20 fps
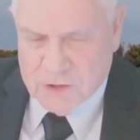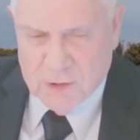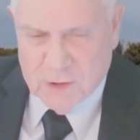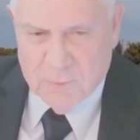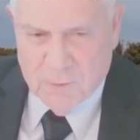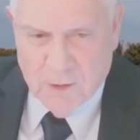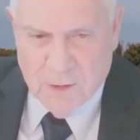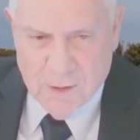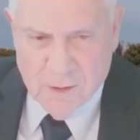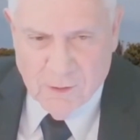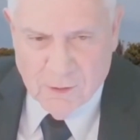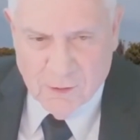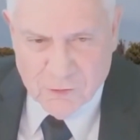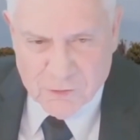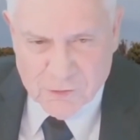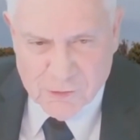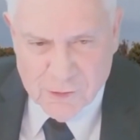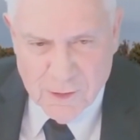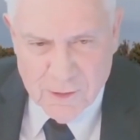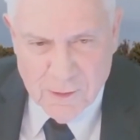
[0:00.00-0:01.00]
something
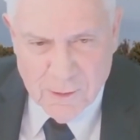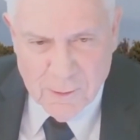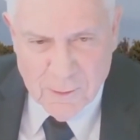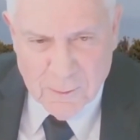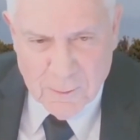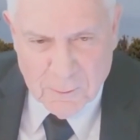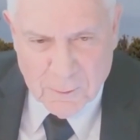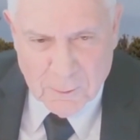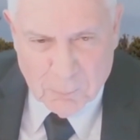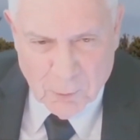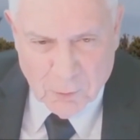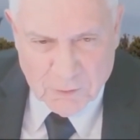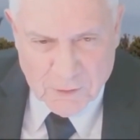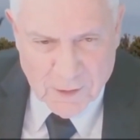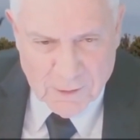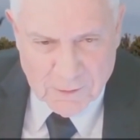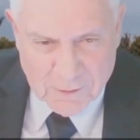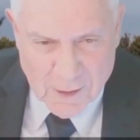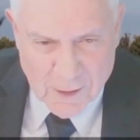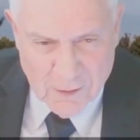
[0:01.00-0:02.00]
else to put
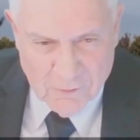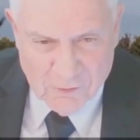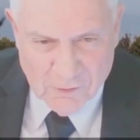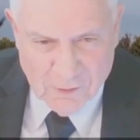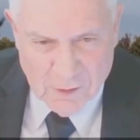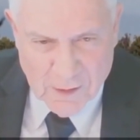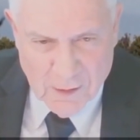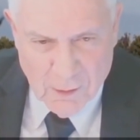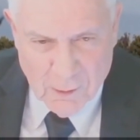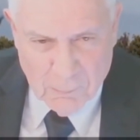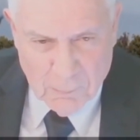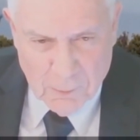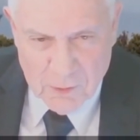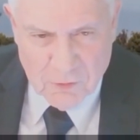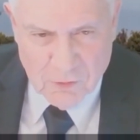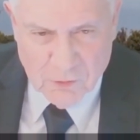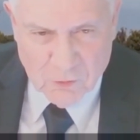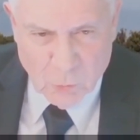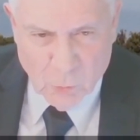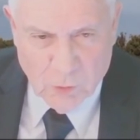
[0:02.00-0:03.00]
that kind of thing out of business.